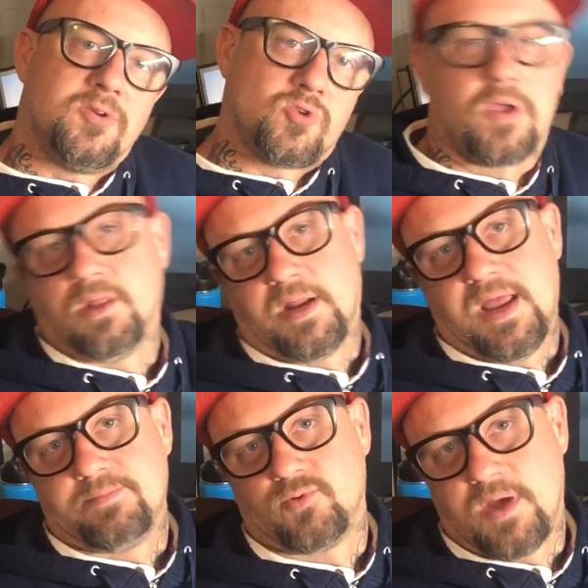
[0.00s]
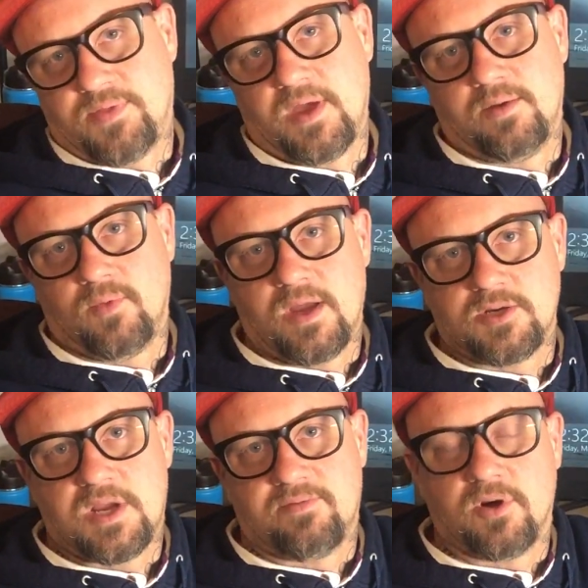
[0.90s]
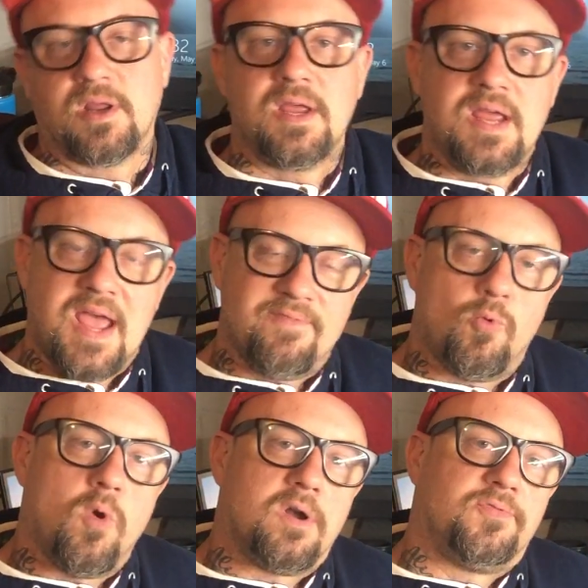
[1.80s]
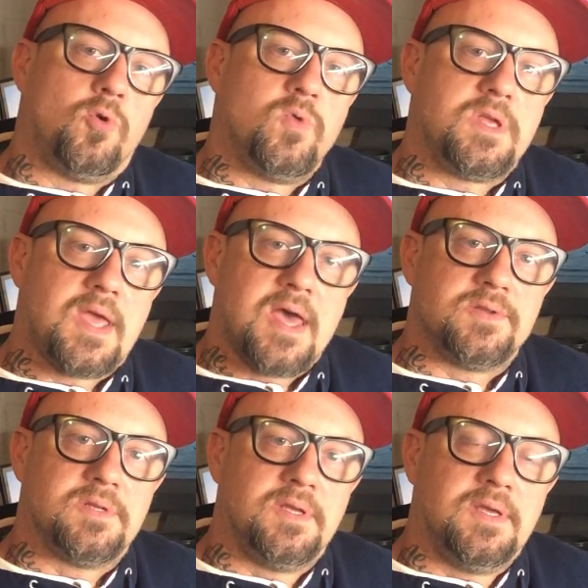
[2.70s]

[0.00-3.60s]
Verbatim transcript: drawing a lot of amps we got that we got you covered have a wonderful weekend